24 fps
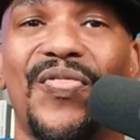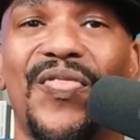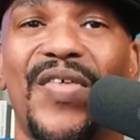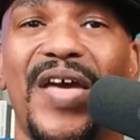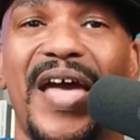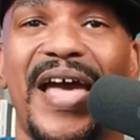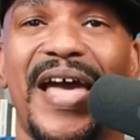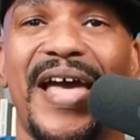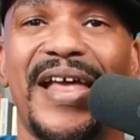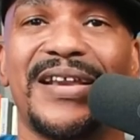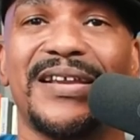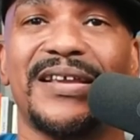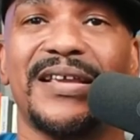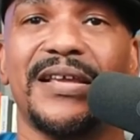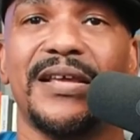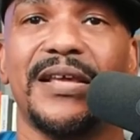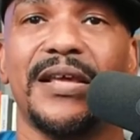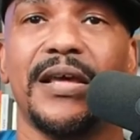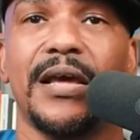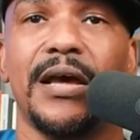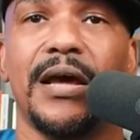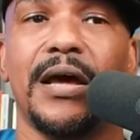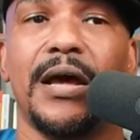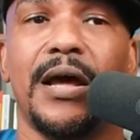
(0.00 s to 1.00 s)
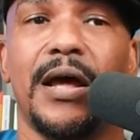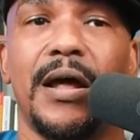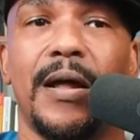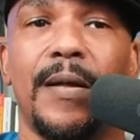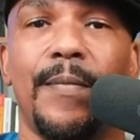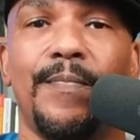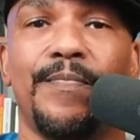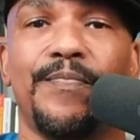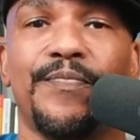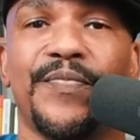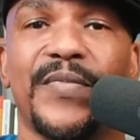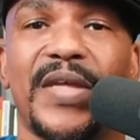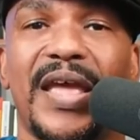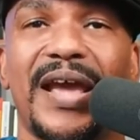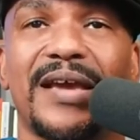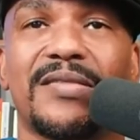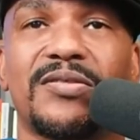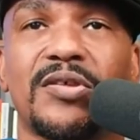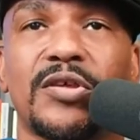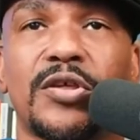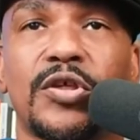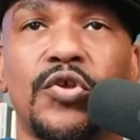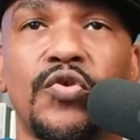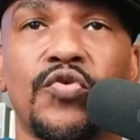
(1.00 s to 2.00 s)
that um,
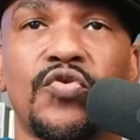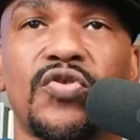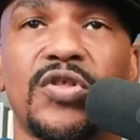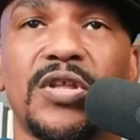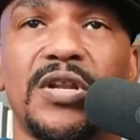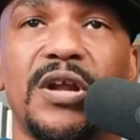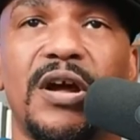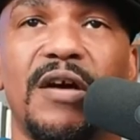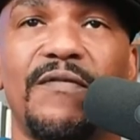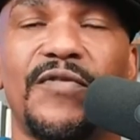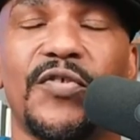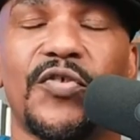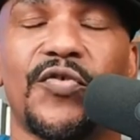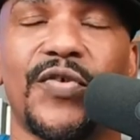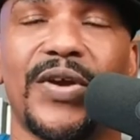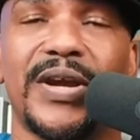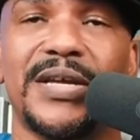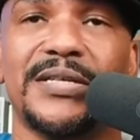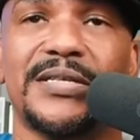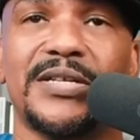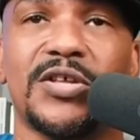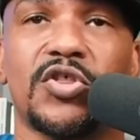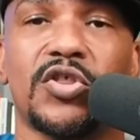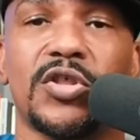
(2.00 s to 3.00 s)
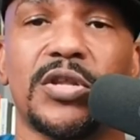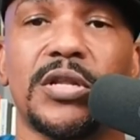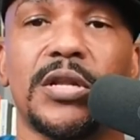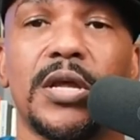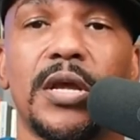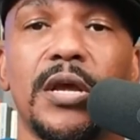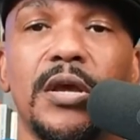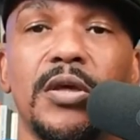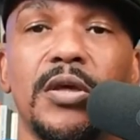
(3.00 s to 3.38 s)
execution of the transition.